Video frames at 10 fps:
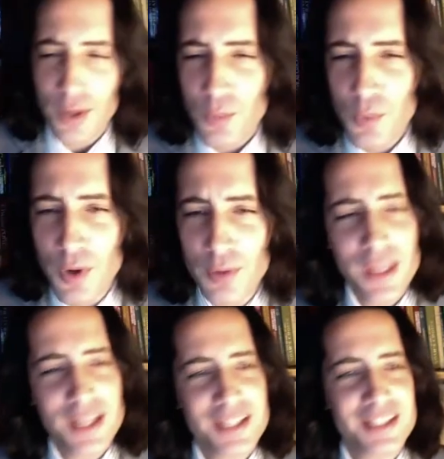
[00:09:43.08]
Well,
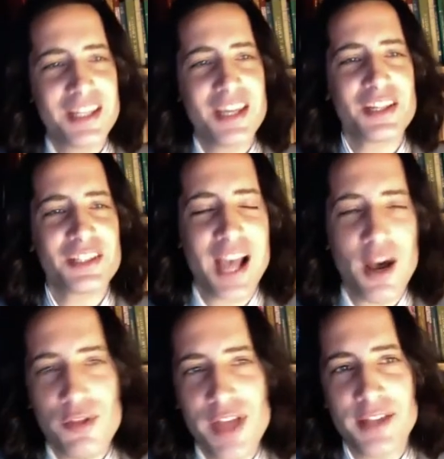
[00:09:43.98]
seeing as
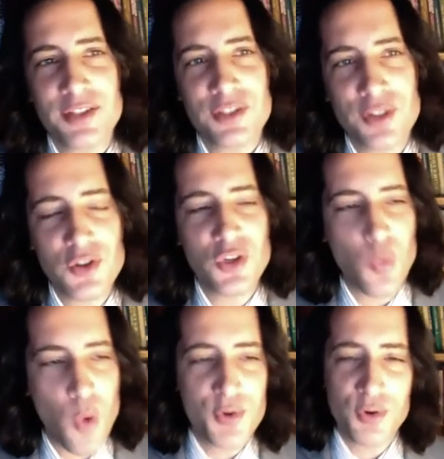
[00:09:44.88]
how that's such a
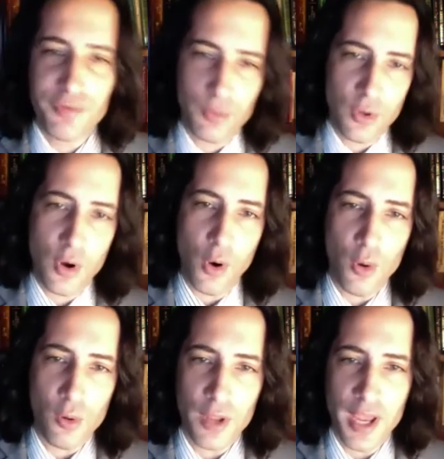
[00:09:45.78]
wonderful
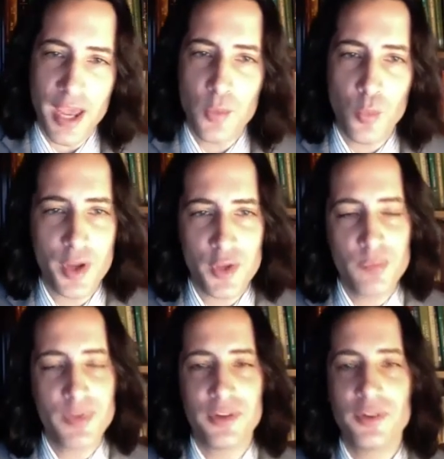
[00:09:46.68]
goal and what
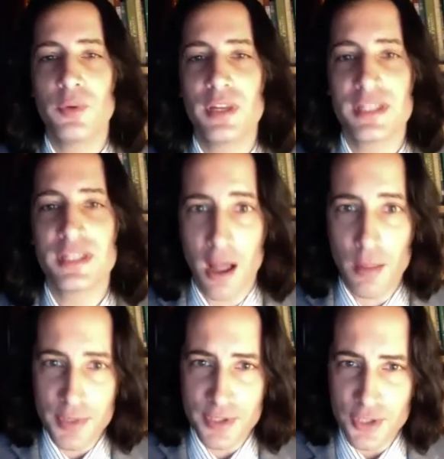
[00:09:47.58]
you've been doing to
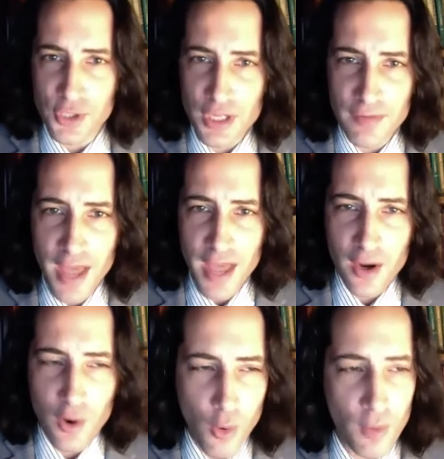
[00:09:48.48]
help us achieve that
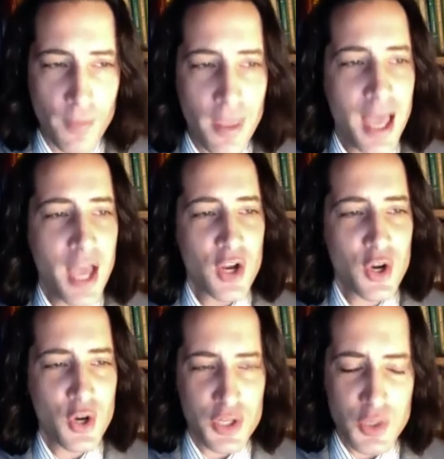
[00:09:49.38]
goal,
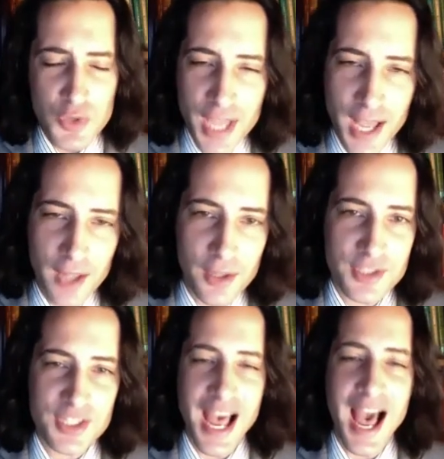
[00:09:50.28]
could you tell
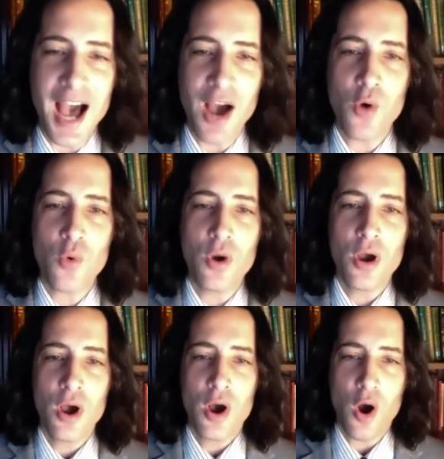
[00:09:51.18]
us how
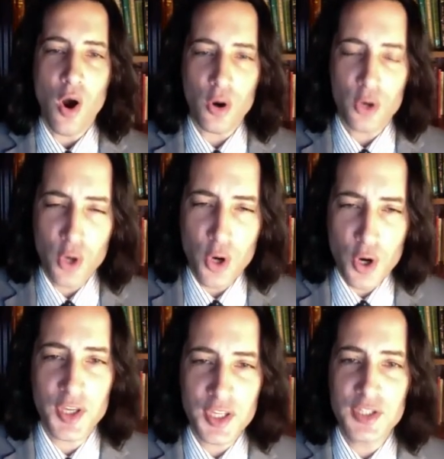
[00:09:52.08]
are
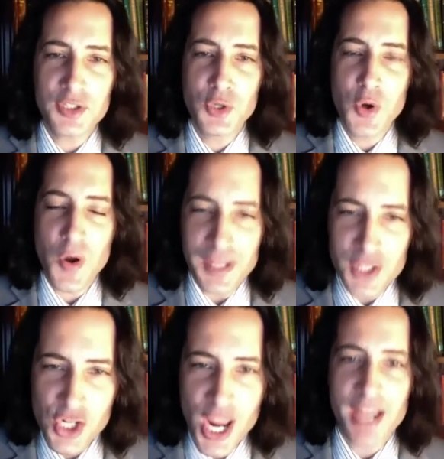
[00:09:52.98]
cookies going to
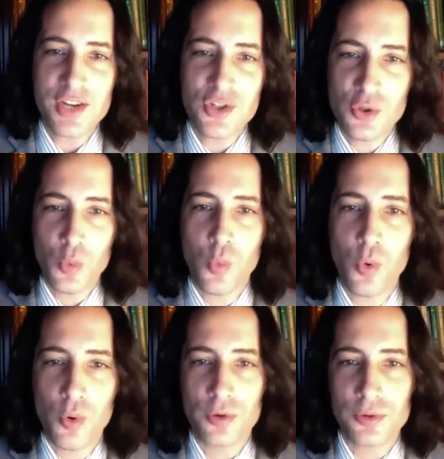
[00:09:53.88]
change the world?